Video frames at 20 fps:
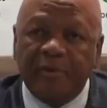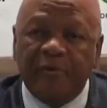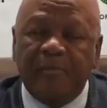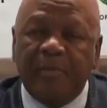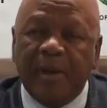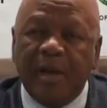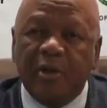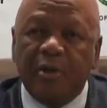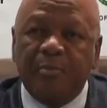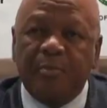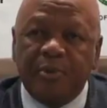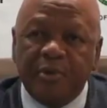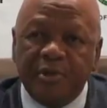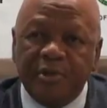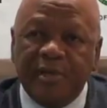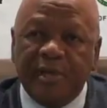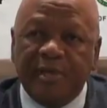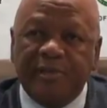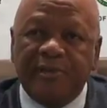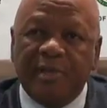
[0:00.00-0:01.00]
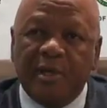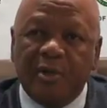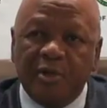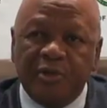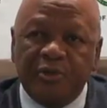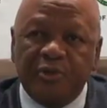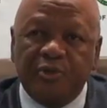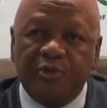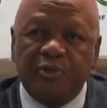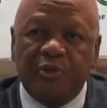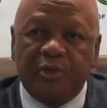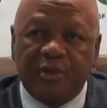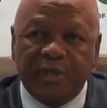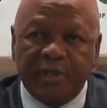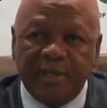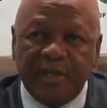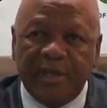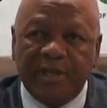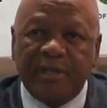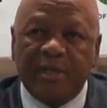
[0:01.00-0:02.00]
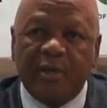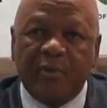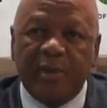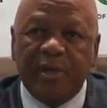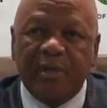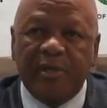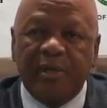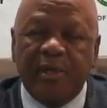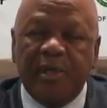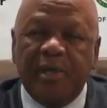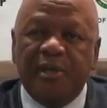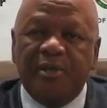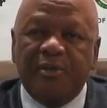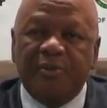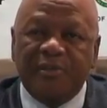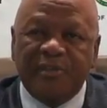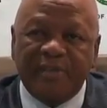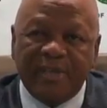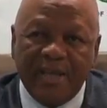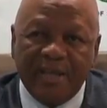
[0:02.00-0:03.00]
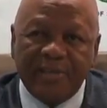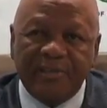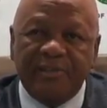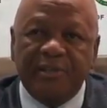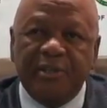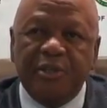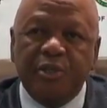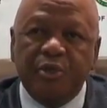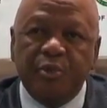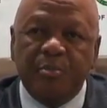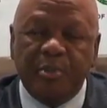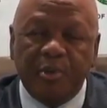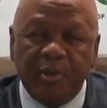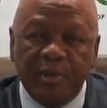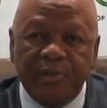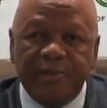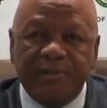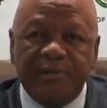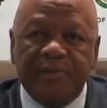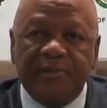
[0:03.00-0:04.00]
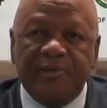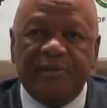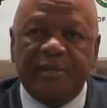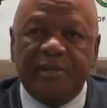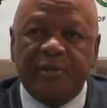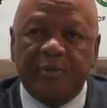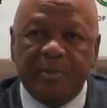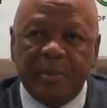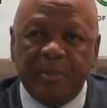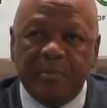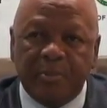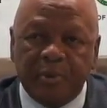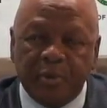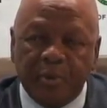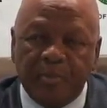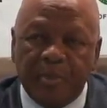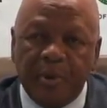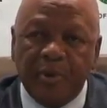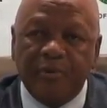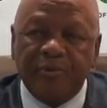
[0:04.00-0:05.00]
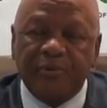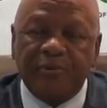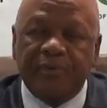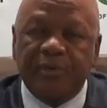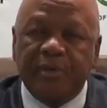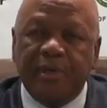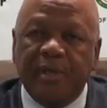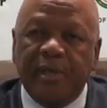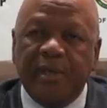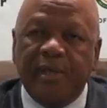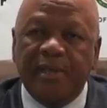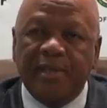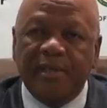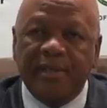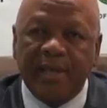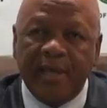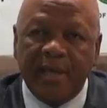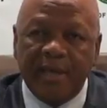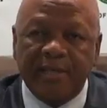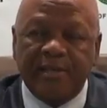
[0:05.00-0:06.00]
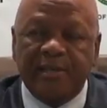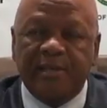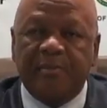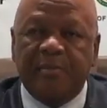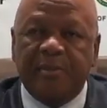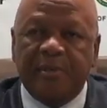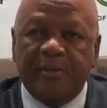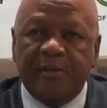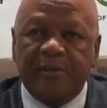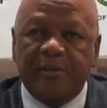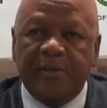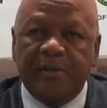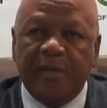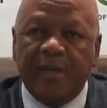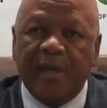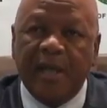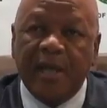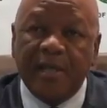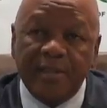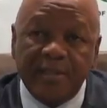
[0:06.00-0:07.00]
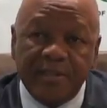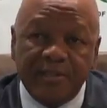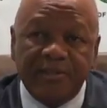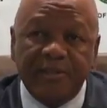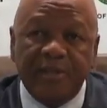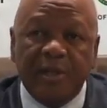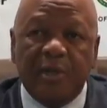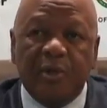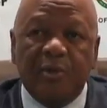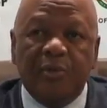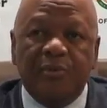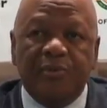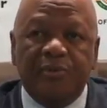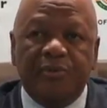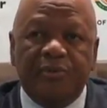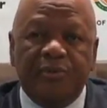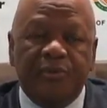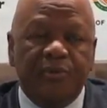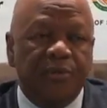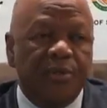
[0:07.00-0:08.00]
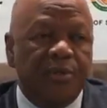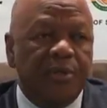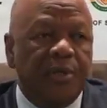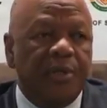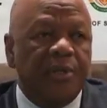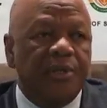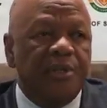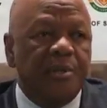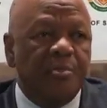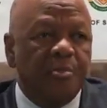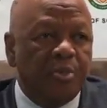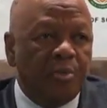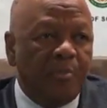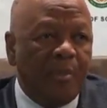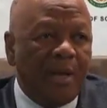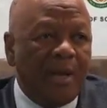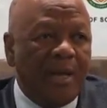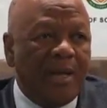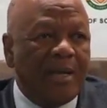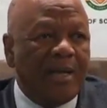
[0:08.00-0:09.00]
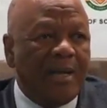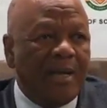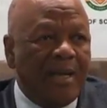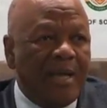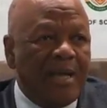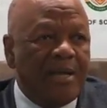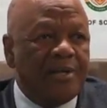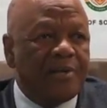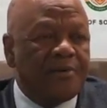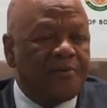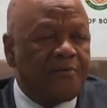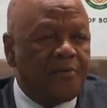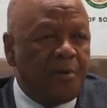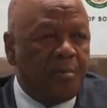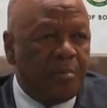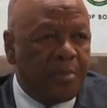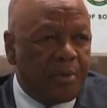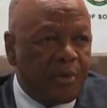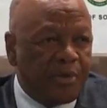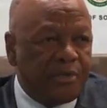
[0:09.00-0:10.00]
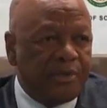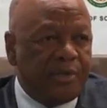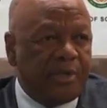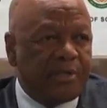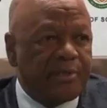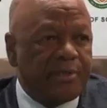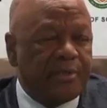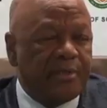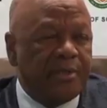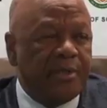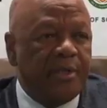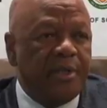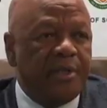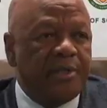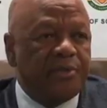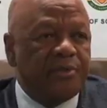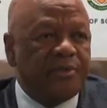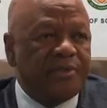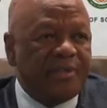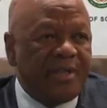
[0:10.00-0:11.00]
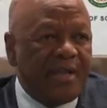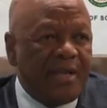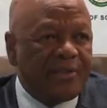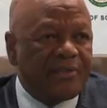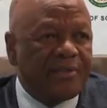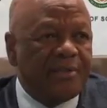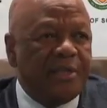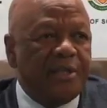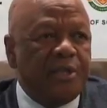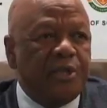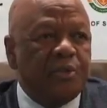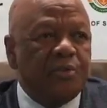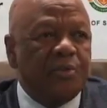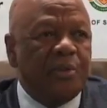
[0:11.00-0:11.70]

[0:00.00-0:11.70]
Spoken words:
of pilot projects are also already underway to test new policies that have been proposed in the NDP. And this includes the Mpumalanga Land Reform Project to test the new